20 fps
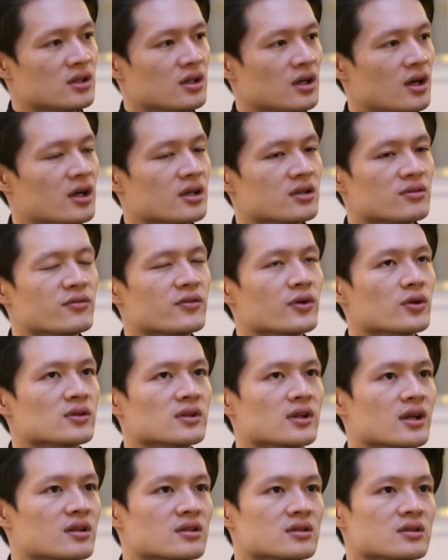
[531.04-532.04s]
I felt
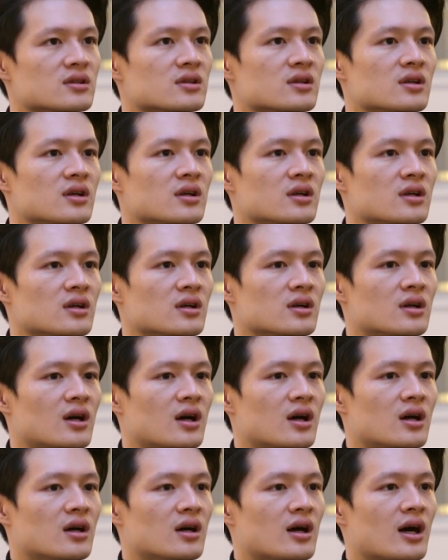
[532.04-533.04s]
that
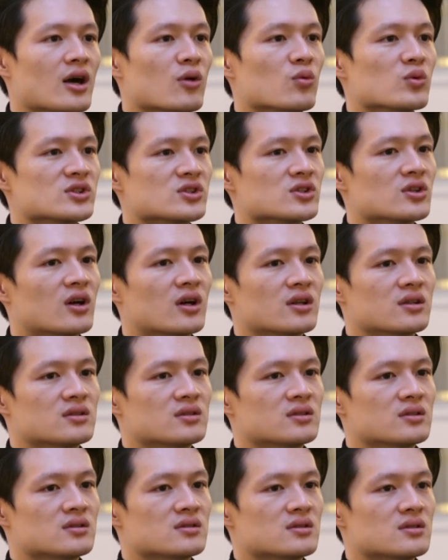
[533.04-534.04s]
I was not
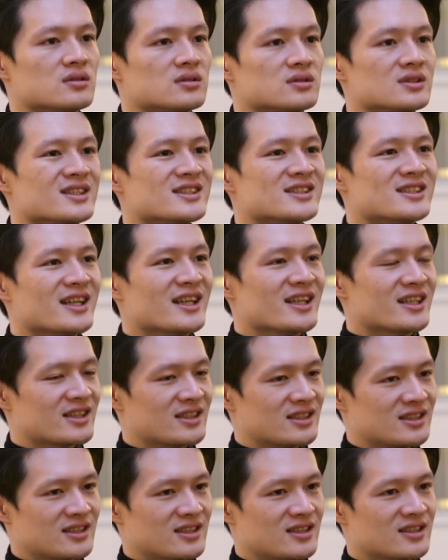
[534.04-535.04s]
the same
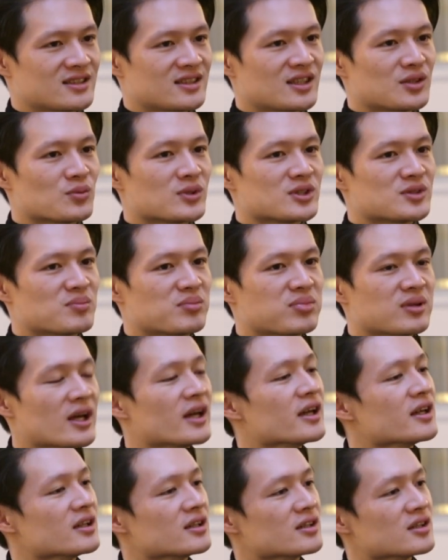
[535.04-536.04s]
that was
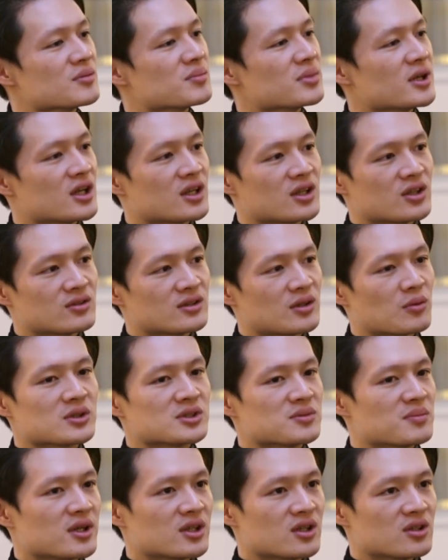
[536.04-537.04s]
playing the piano, that
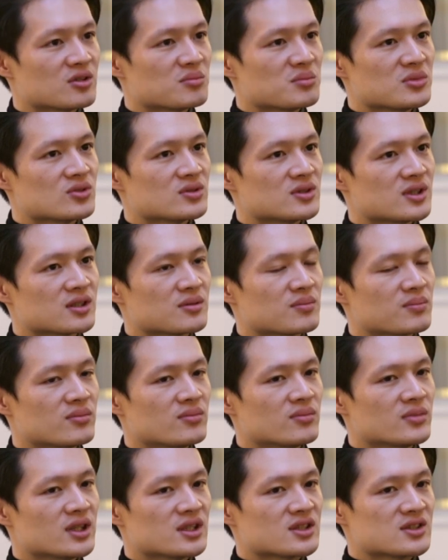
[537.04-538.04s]
was making the music.
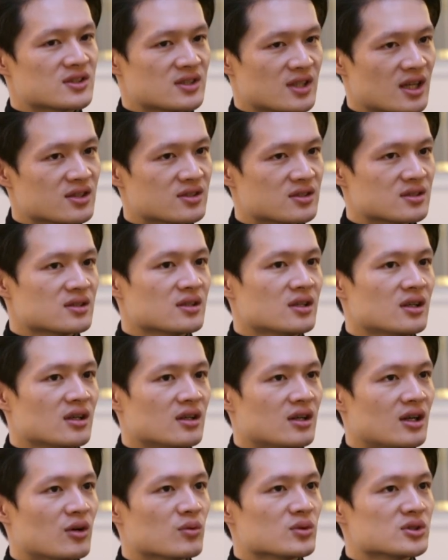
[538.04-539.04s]
Instead,
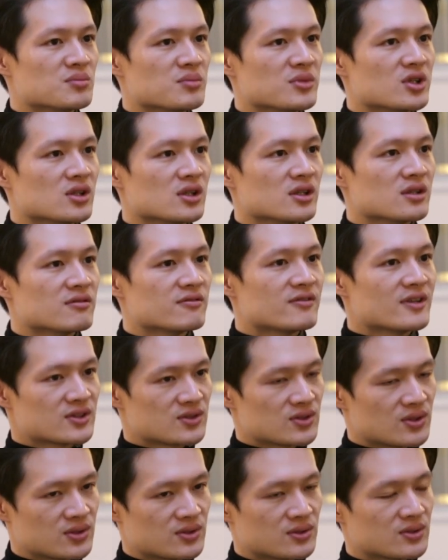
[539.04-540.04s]
I was merely a
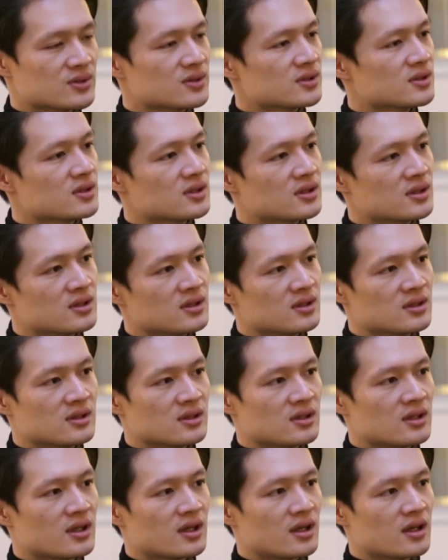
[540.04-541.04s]
vessel
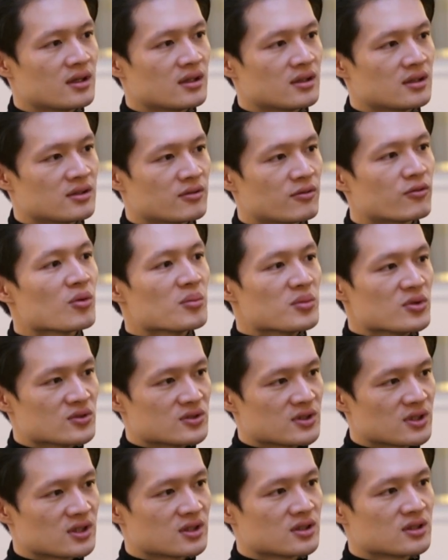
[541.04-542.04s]
for
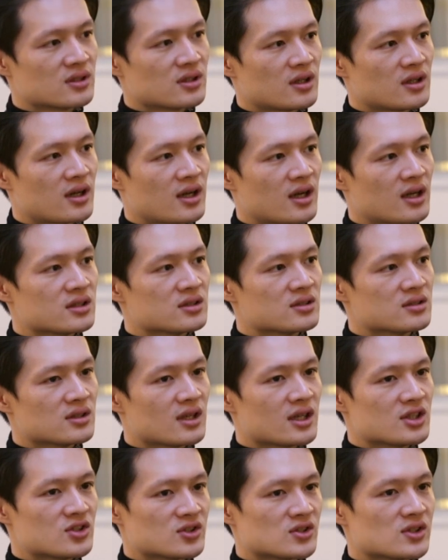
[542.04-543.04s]
music, and
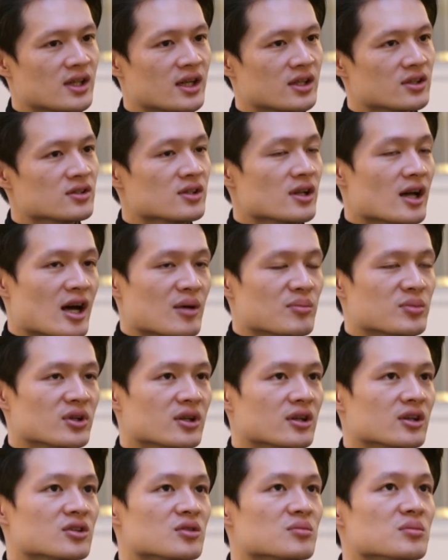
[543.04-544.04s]
I just let it
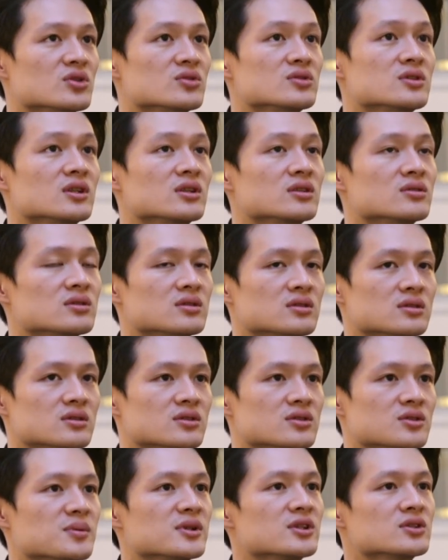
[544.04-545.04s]
happen, and the music
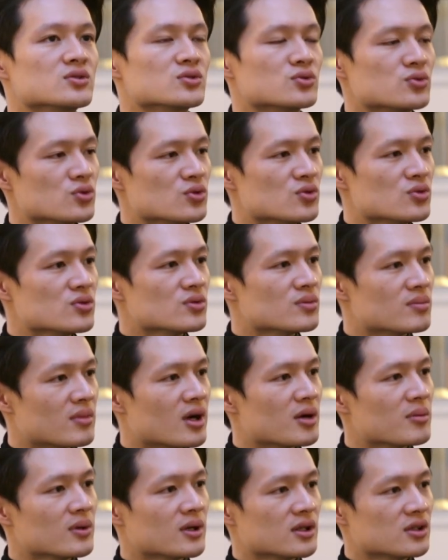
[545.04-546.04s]
speaks through
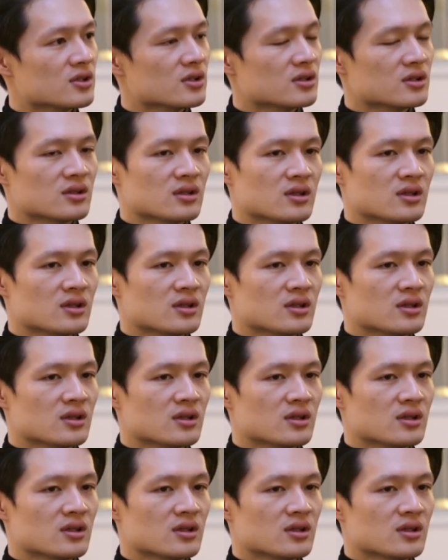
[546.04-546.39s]
my body.